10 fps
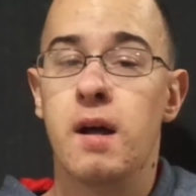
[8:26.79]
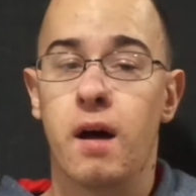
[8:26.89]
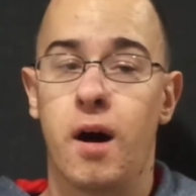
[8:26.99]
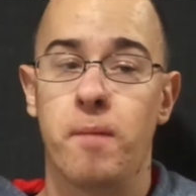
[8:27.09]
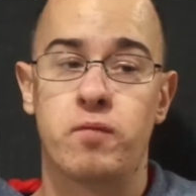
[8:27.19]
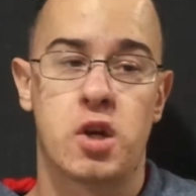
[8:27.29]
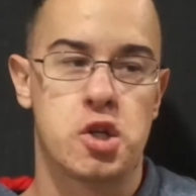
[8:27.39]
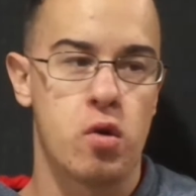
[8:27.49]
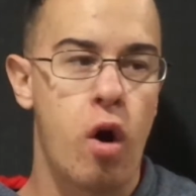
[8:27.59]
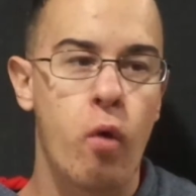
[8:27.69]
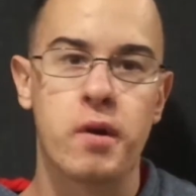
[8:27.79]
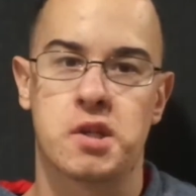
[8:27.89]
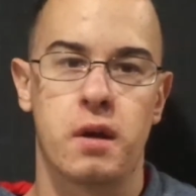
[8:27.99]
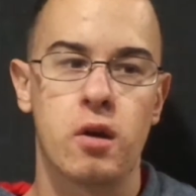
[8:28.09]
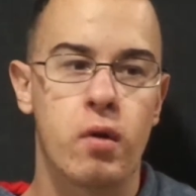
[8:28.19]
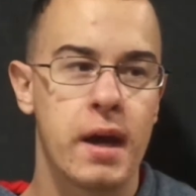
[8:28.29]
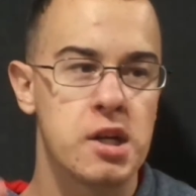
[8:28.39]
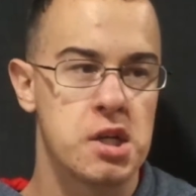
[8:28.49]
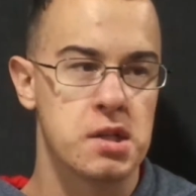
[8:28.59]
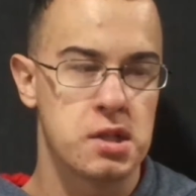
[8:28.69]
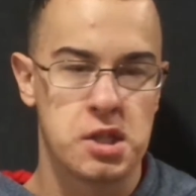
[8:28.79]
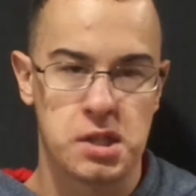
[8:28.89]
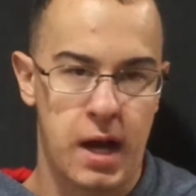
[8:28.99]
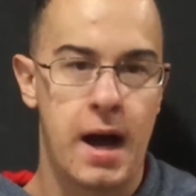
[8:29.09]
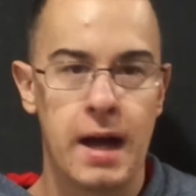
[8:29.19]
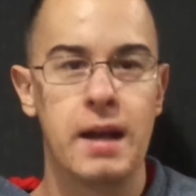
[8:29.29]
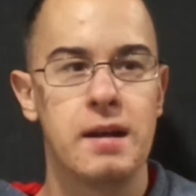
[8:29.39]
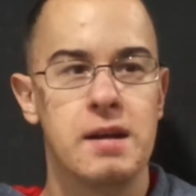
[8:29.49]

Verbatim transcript: Because um, you're always like, okay, she's she's hot,